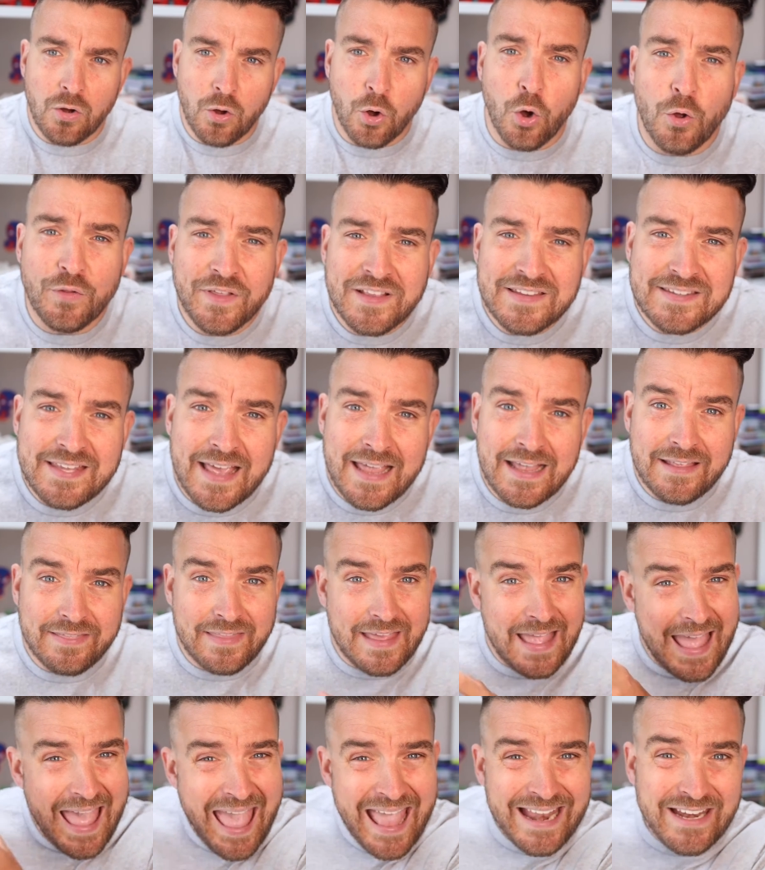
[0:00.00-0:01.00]
Or they take
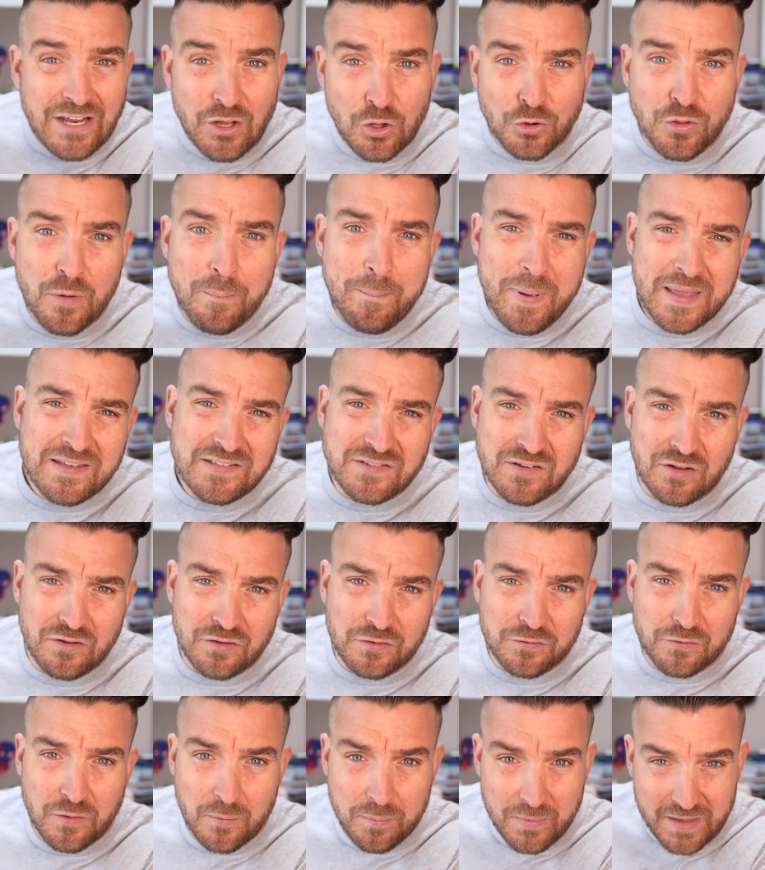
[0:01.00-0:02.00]
the any other
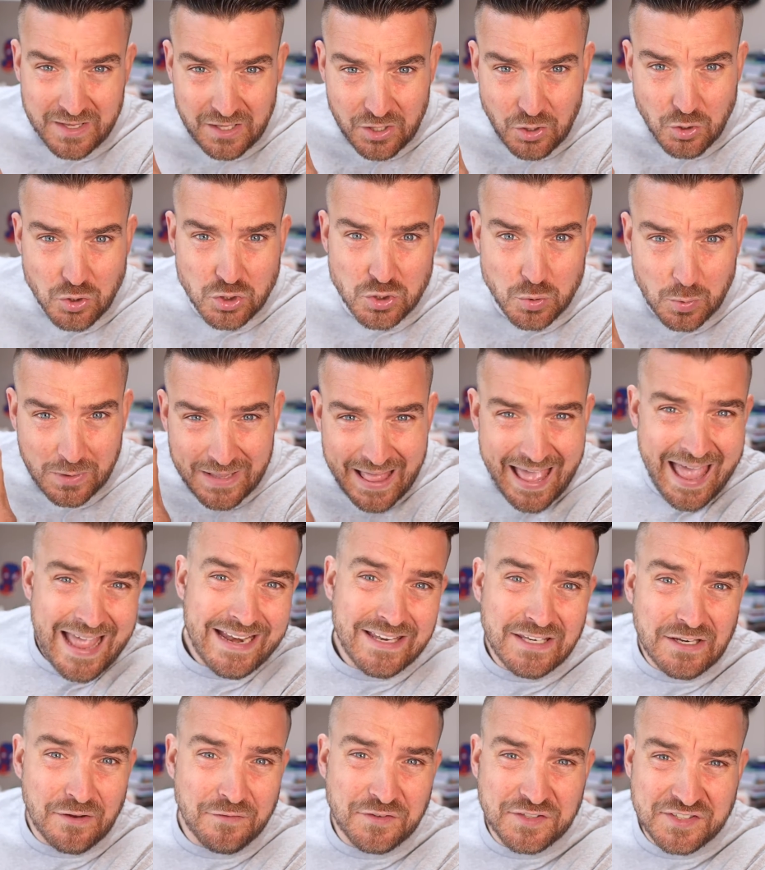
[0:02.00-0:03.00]
business from the usual
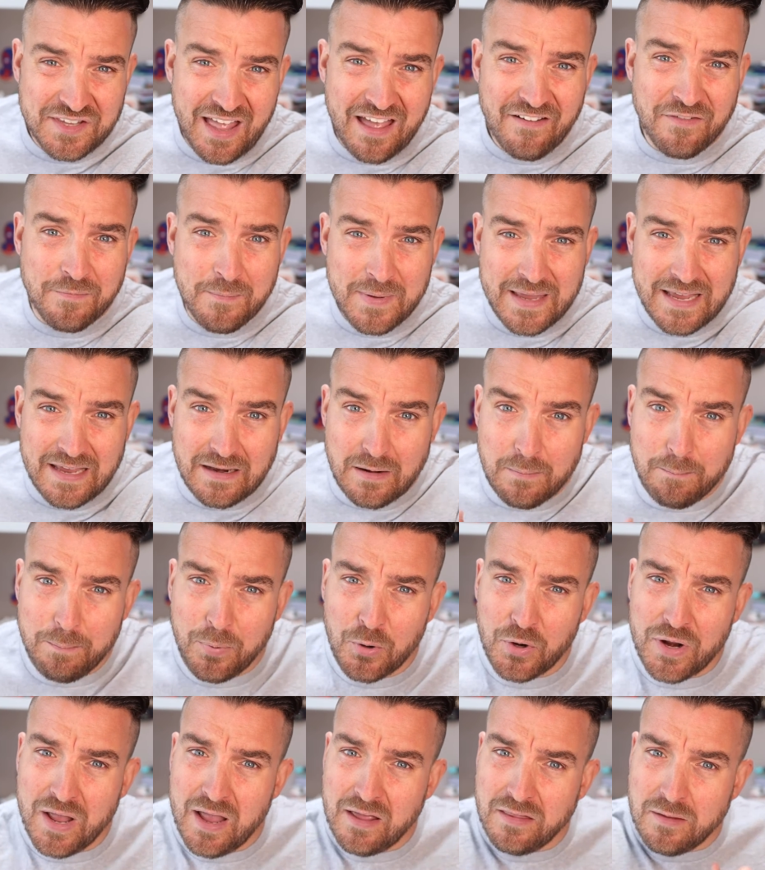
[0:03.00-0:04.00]
end of staff meeting and
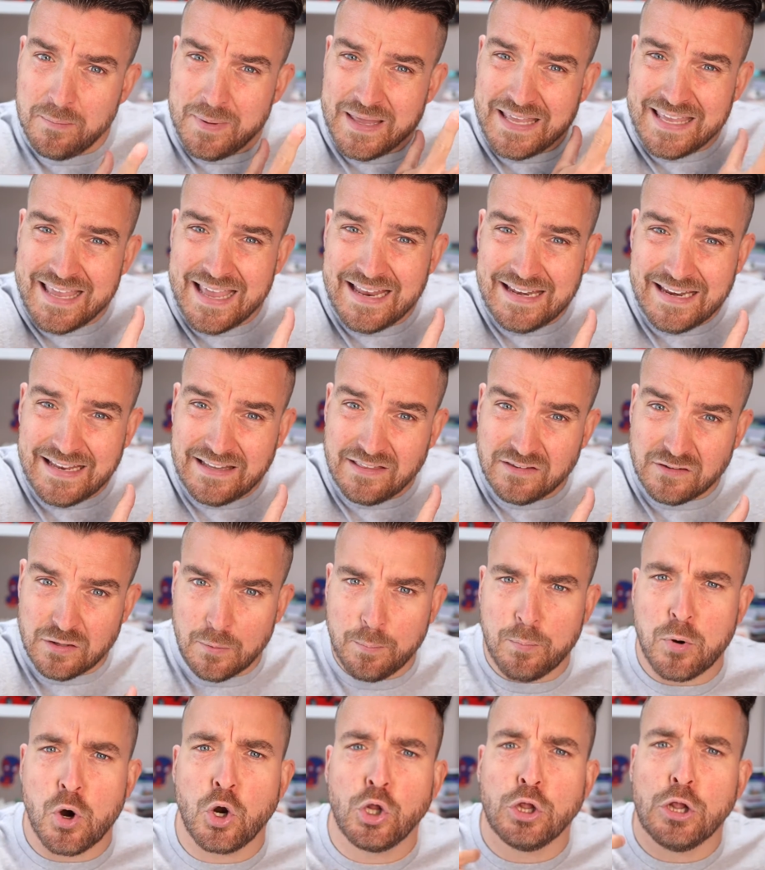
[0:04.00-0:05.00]
put it at the beginning
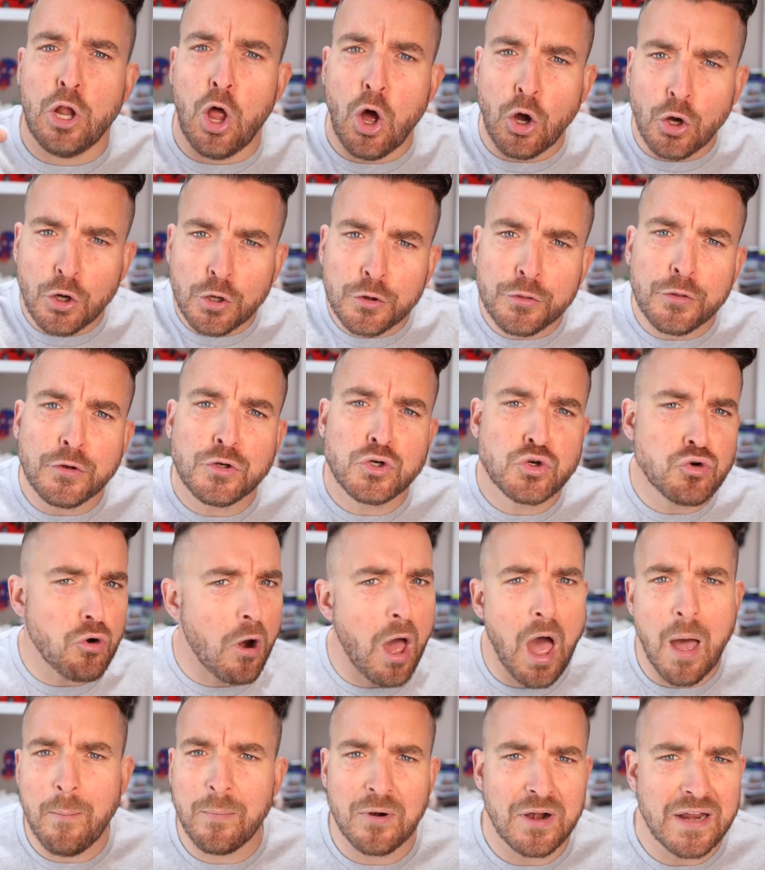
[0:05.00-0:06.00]
to prolong the
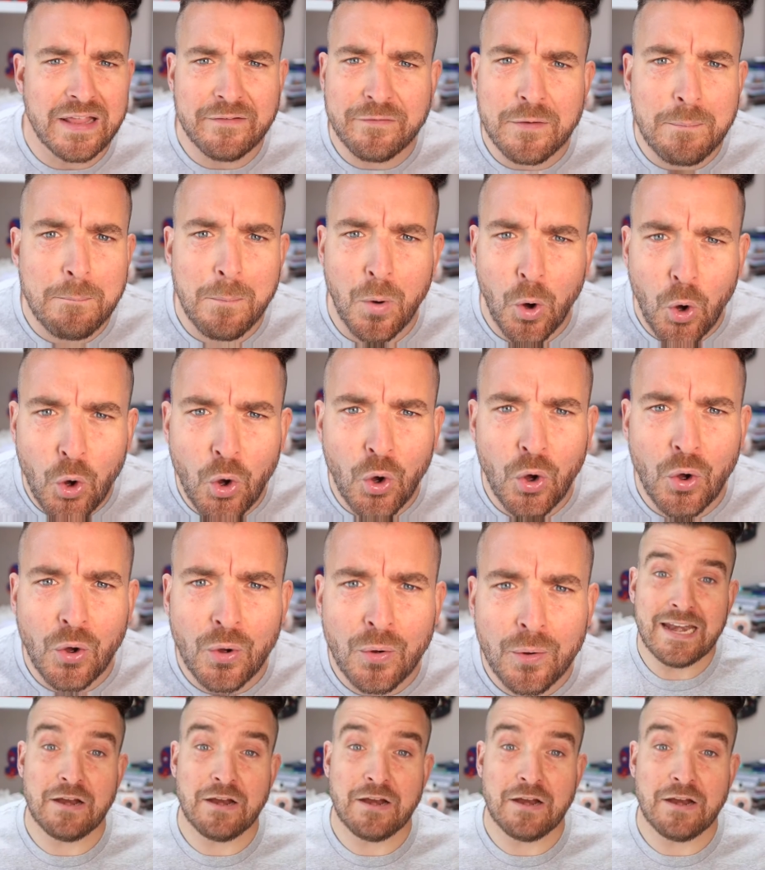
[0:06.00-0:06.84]
drama even more.